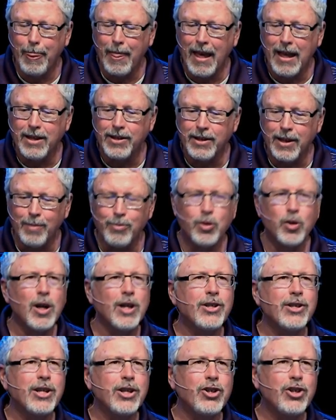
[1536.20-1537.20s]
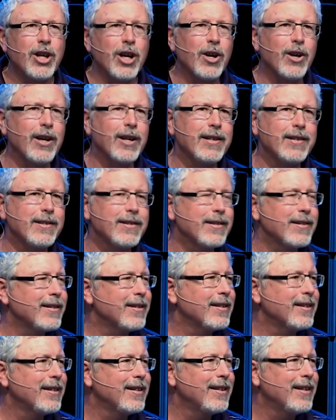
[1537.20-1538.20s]
Some trust in chariots
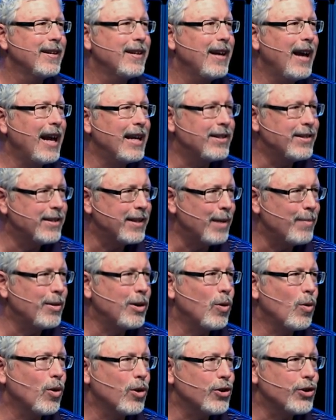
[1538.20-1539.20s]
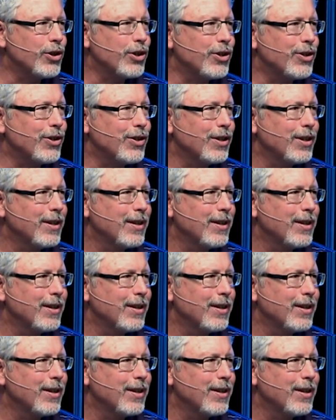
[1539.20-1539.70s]
and some in horses,